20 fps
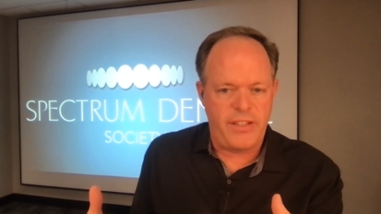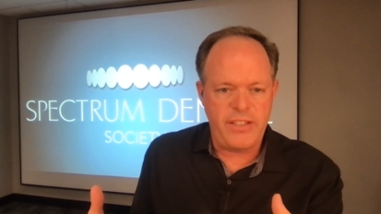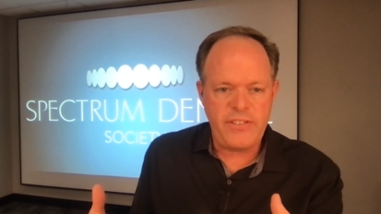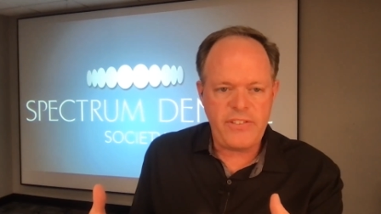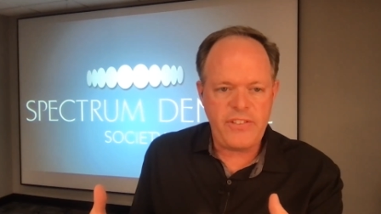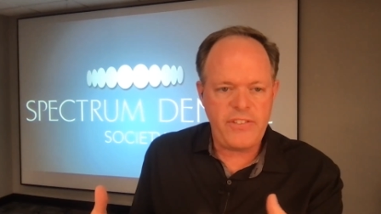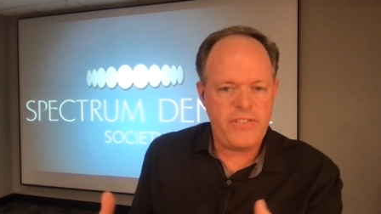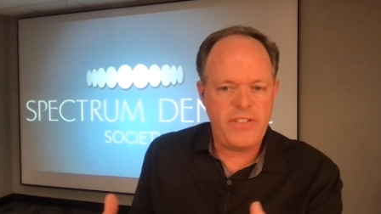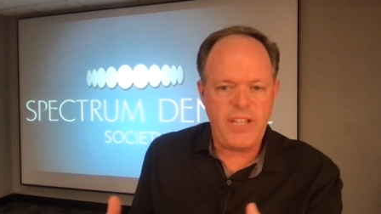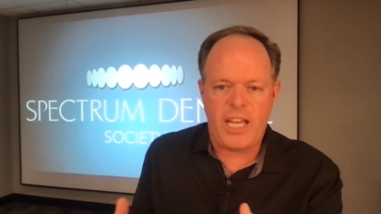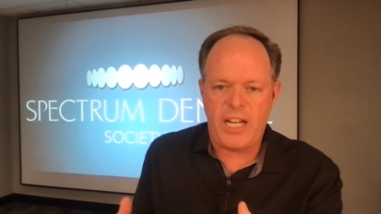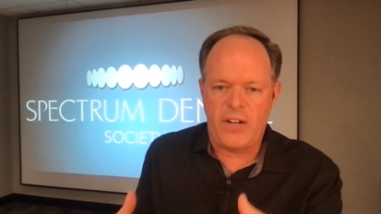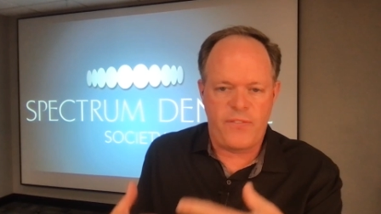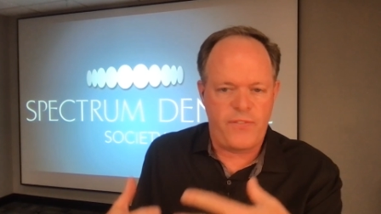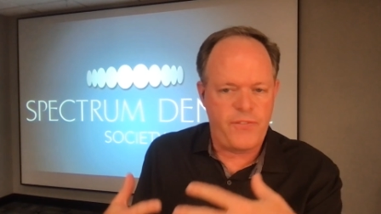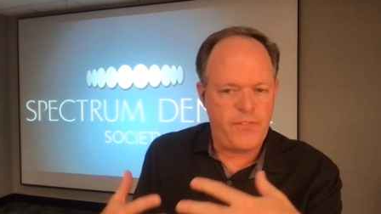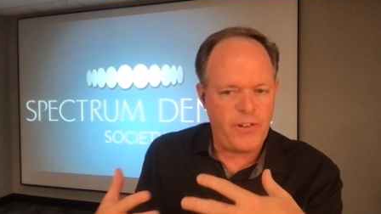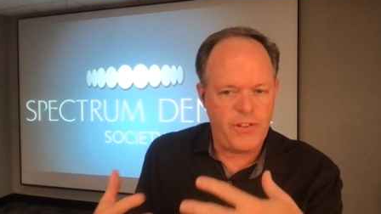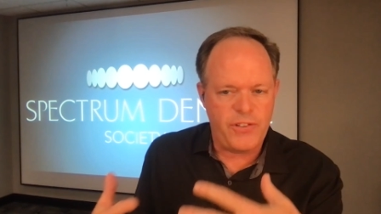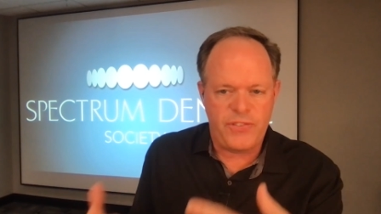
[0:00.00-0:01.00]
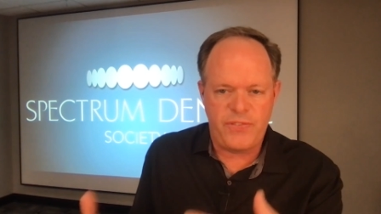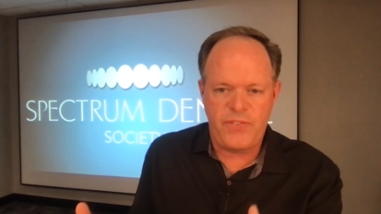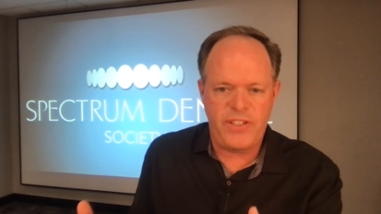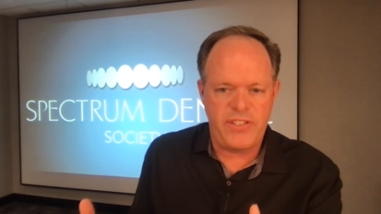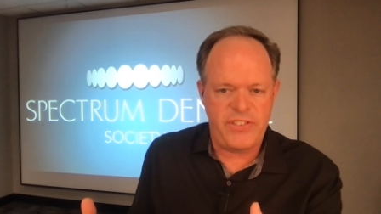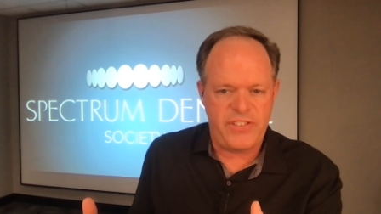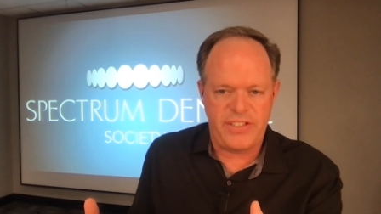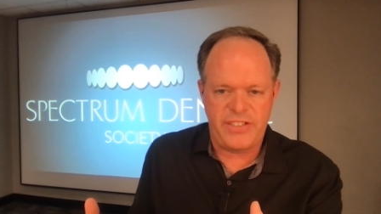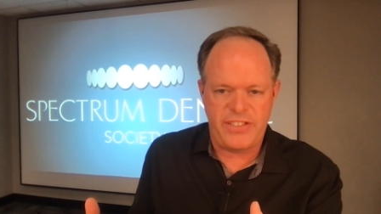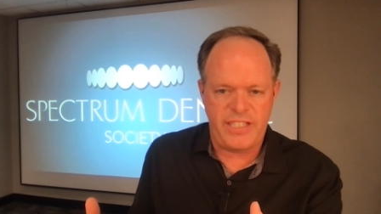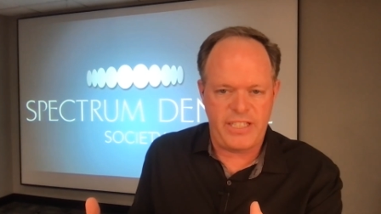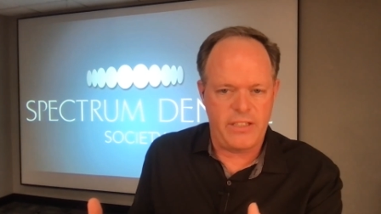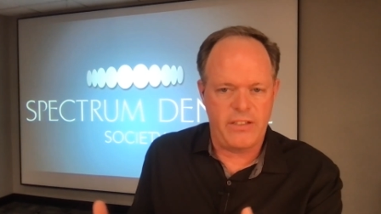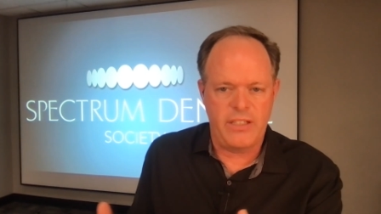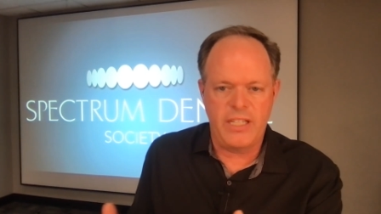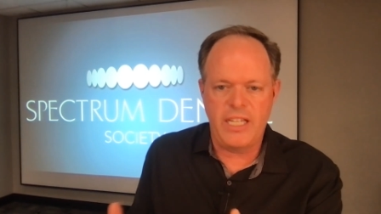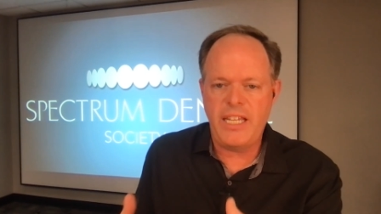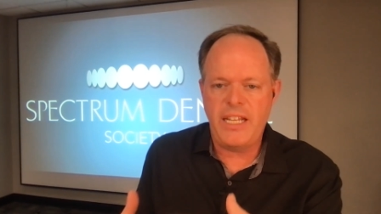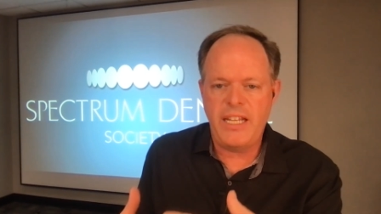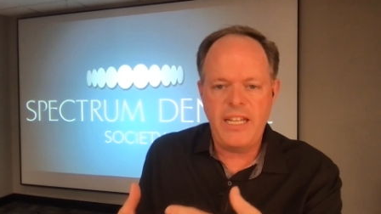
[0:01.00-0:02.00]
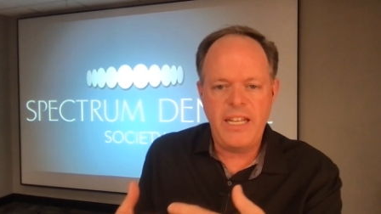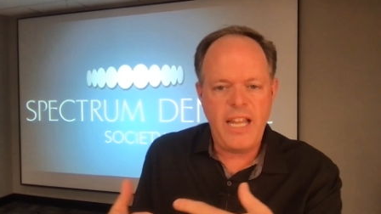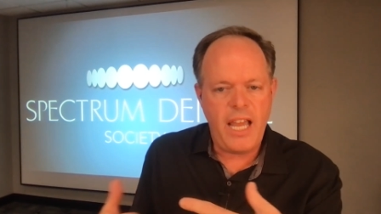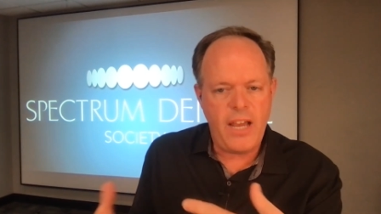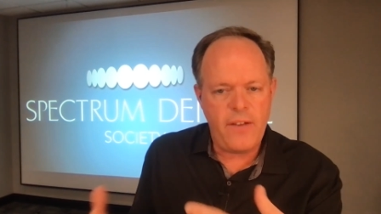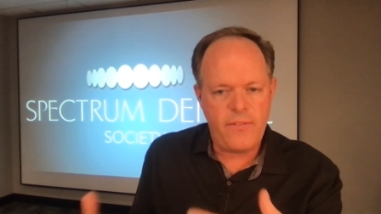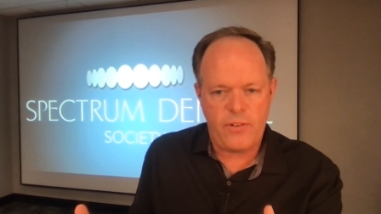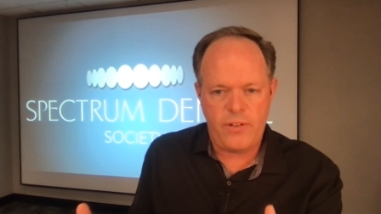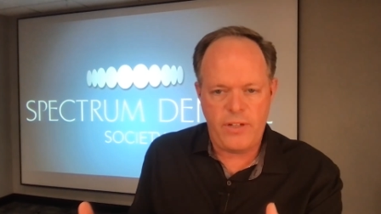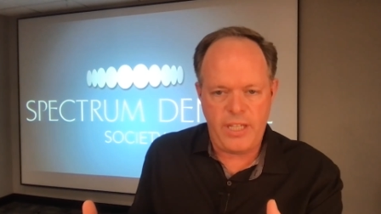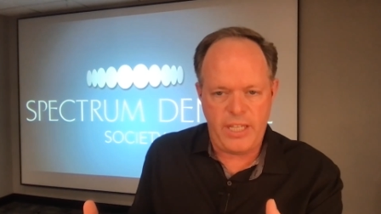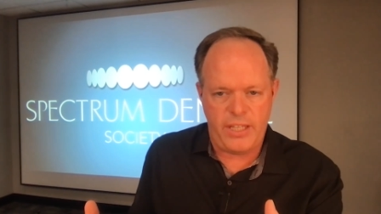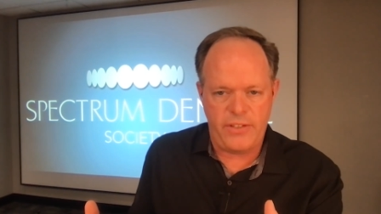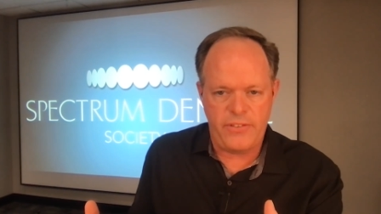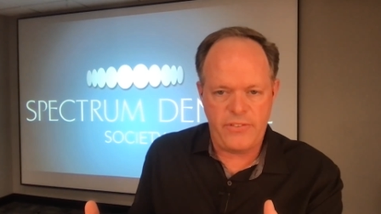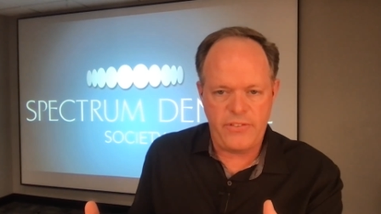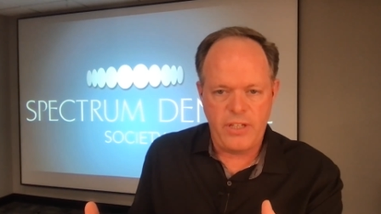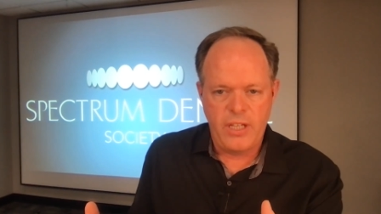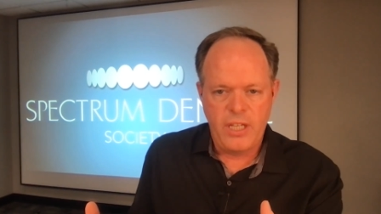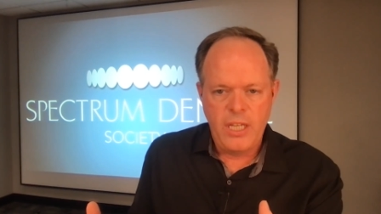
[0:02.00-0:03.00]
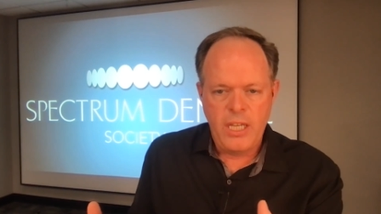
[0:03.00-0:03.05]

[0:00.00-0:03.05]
This is not a first visit deal. It never is.